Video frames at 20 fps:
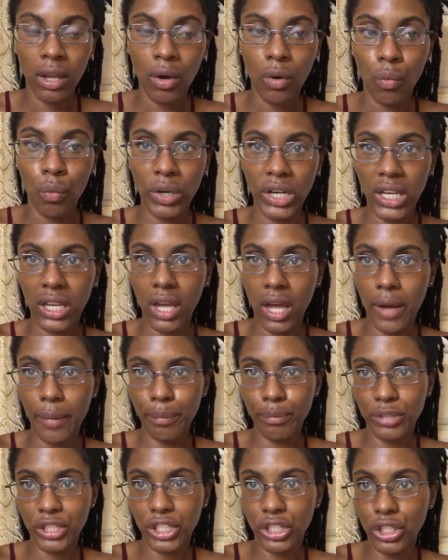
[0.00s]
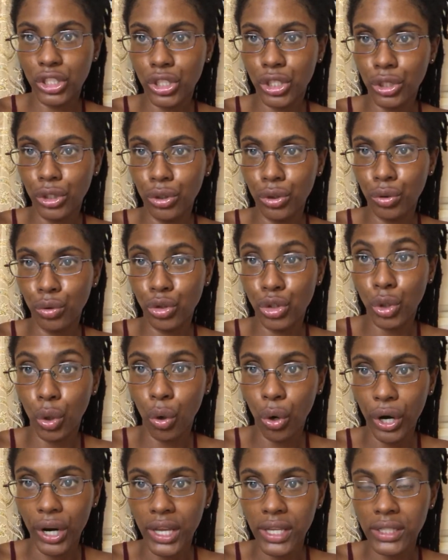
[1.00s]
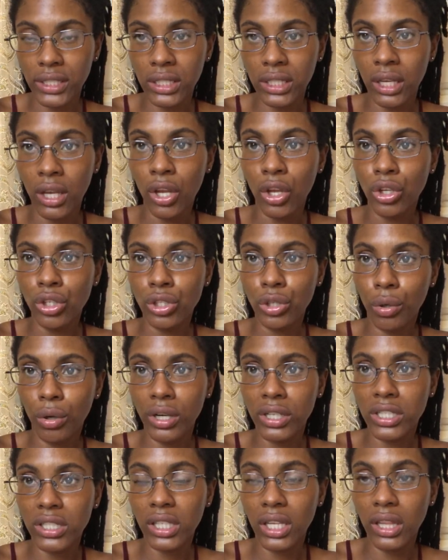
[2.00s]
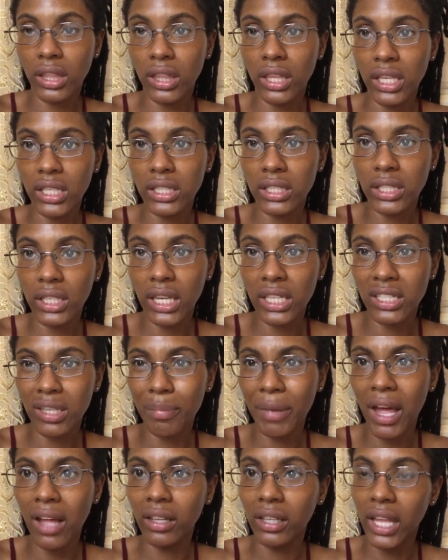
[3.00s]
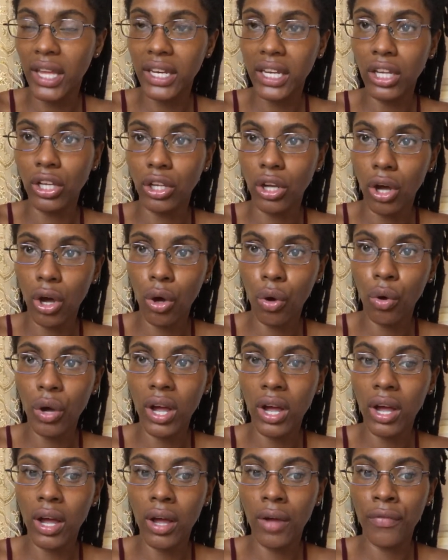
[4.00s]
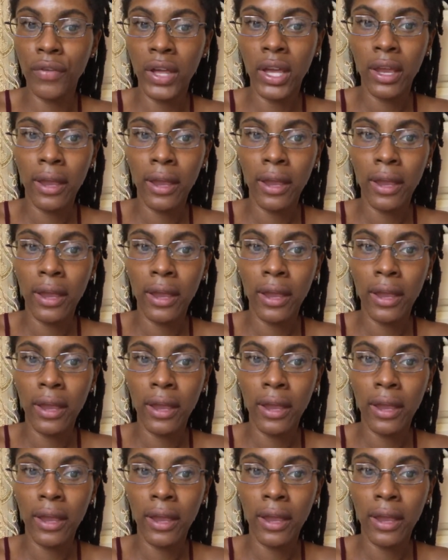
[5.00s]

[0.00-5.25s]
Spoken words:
When it comes to Taurus, this is about letting go of